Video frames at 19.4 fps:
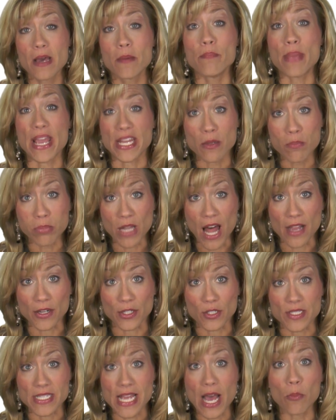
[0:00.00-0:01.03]
Beta
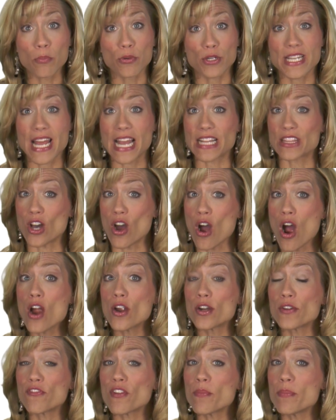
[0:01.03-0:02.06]
blockers help protect the
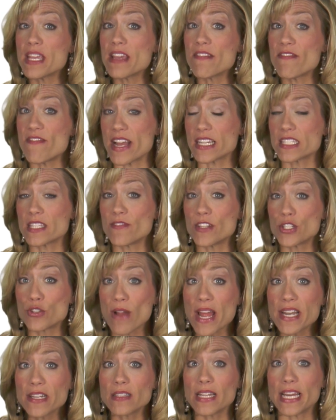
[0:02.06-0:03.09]
heart from the effects of
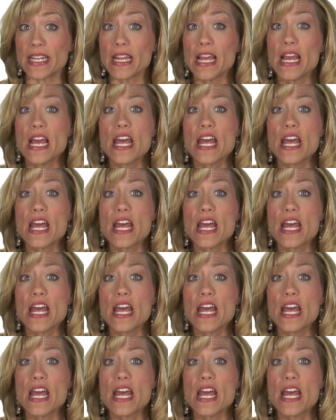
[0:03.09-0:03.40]
adrenaline.